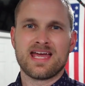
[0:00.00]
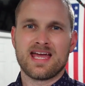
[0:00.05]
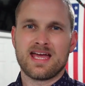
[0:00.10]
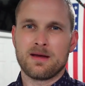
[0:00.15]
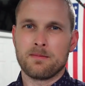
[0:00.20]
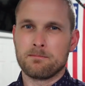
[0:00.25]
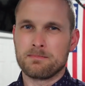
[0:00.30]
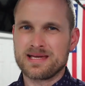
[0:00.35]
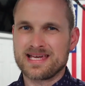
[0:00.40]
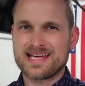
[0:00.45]

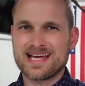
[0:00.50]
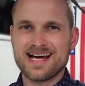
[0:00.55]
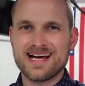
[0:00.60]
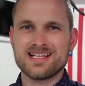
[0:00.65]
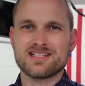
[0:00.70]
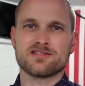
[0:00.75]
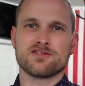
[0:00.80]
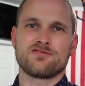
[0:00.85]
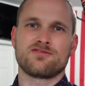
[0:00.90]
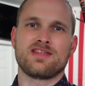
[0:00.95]
And
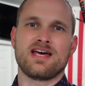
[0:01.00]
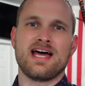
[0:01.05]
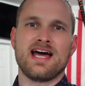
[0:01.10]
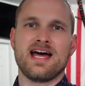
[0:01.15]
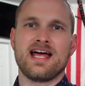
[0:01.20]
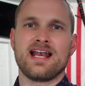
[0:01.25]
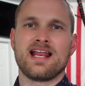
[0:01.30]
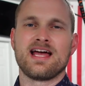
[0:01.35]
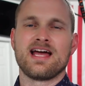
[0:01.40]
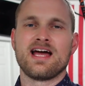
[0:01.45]
because of
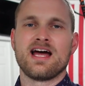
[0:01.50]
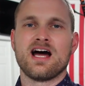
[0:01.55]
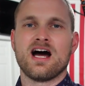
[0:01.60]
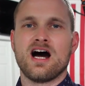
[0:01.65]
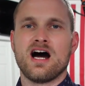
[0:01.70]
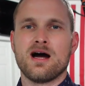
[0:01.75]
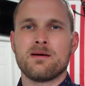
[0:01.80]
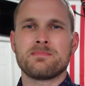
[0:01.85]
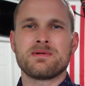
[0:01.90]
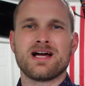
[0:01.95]
that,
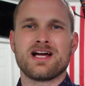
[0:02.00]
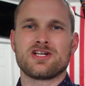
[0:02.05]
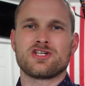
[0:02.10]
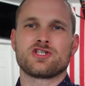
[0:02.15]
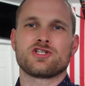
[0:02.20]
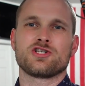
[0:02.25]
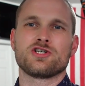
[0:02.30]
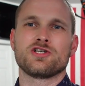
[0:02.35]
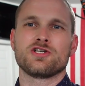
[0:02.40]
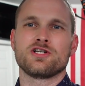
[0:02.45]
I'm not
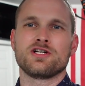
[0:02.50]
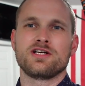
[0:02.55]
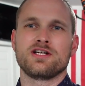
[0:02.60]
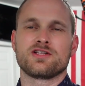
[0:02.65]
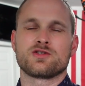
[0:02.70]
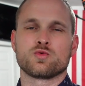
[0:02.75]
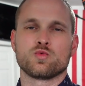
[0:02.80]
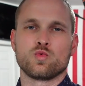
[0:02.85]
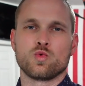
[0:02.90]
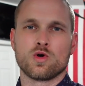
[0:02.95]
sure
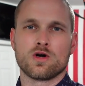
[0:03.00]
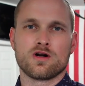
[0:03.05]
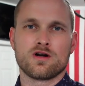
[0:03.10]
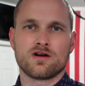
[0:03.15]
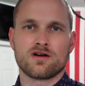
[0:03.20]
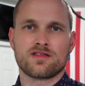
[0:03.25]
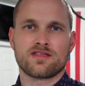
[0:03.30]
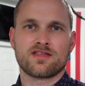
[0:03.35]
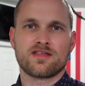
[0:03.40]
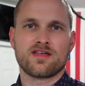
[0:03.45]
it's
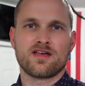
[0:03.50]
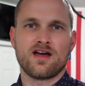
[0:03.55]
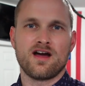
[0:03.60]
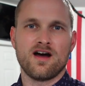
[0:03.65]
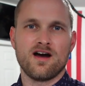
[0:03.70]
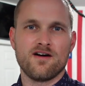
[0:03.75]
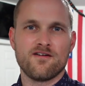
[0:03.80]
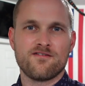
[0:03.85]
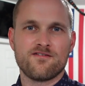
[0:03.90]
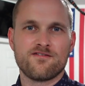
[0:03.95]
worth
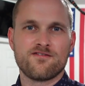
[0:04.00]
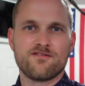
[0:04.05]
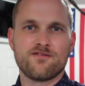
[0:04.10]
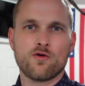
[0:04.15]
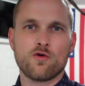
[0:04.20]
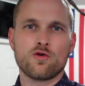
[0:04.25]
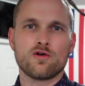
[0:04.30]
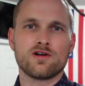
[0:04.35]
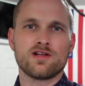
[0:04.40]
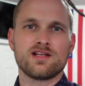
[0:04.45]
a
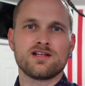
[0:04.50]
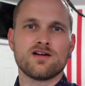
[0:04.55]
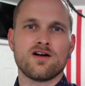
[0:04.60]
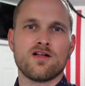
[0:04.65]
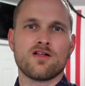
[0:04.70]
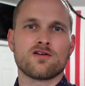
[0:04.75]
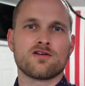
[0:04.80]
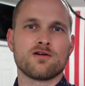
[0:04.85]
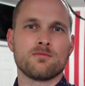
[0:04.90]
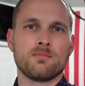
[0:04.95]

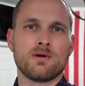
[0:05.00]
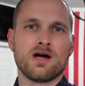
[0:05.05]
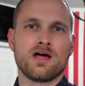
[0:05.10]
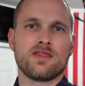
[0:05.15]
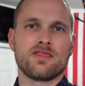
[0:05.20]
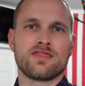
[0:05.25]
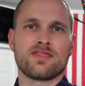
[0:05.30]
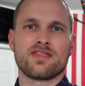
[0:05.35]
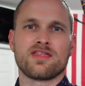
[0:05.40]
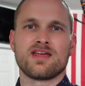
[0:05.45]
$40 a
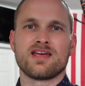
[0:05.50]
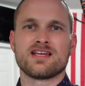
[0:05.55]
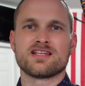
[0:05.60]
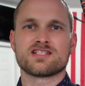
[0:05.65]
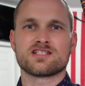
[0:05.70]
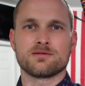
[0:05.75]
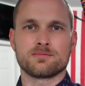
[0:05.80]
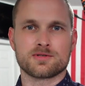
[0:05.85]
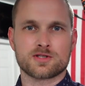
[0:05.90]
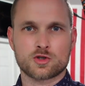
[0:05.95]
month
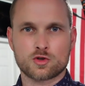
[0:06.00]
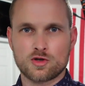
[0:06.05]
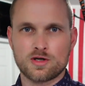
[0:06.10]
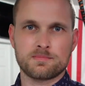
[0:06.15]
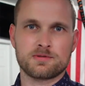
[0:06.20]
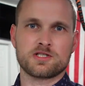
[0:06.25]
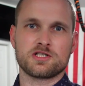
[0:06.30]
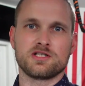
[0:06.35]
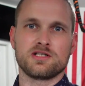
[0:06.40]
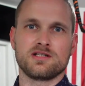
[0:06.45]

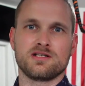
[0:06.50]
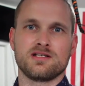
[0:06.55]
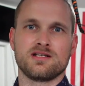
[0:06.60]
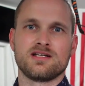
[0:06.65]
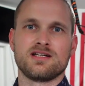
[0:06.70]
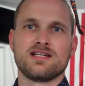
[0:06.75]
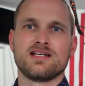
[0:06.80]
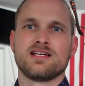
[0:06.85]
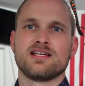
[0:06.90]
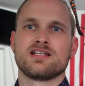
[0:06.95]
subscription
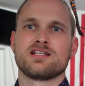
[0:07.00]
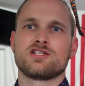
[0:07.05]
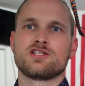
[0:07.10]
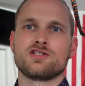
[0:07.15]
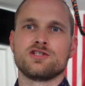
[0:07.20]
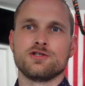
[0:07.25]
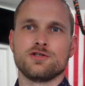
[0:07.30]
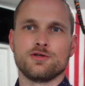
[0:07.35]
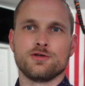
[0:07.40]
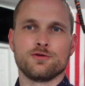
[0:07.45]

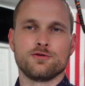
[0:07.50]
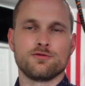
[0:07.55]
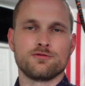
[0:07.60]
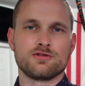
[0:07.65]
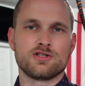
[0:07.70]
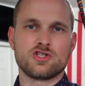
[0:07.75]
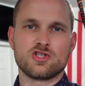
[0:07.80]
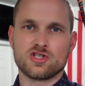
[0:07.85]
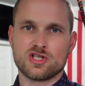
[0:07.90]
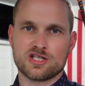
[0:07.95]
to
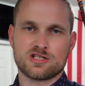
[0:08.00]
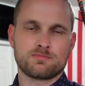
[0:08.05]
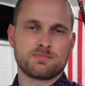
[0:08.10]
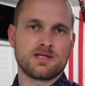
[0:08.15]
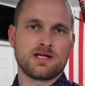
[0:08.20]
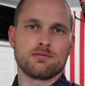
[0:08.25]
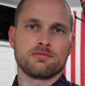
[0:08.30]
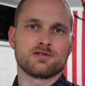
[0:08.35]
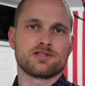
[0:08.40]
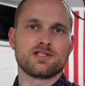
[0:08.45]
just be
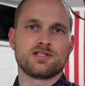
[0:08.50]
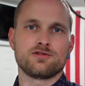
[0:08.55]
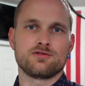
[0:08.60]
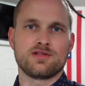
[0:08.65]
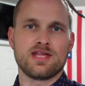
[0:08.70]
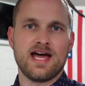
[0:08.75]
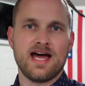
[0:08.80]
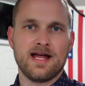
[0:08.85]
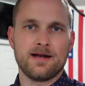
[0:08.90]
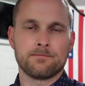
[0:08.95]
able to do
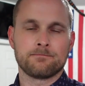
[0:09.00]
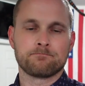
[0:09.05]
that.